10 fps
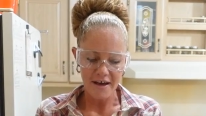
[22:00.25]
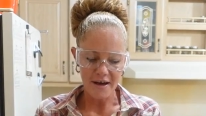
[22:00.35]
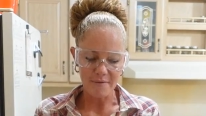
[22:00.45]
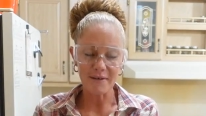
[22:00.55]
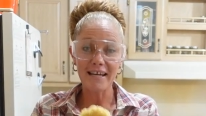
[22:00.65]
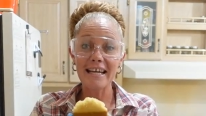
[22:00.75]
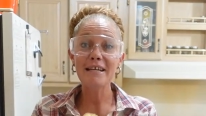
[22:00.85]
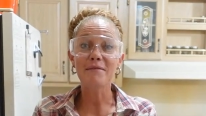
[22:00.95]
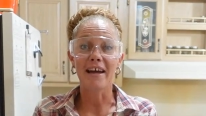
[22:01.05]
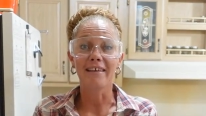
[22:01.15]
But
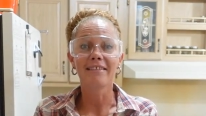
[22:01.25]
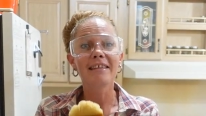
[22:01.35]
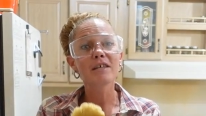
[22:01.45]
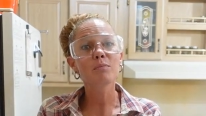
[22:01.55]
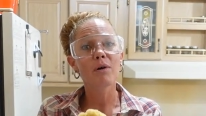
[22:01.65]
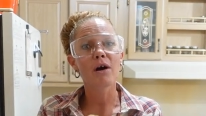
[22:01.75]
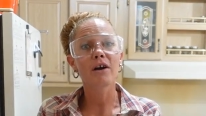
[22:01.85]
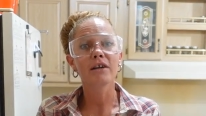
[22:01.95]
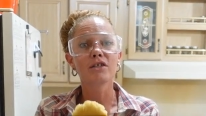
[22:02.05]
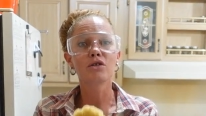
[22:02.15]
anyway, this
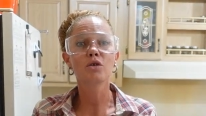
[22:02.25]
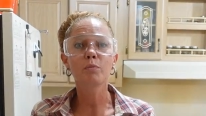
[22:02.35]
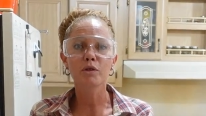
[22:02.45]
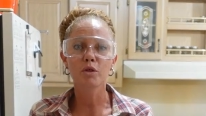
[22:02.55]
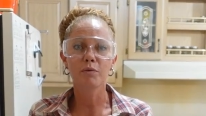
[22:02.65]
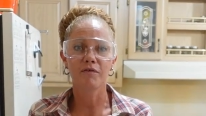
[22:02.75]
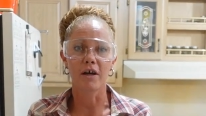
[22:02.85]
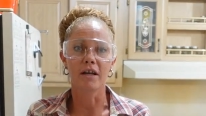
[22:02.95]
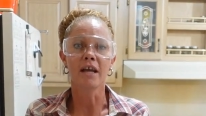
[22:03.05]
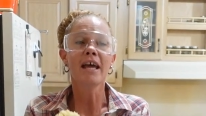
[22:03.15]
bar is super fun.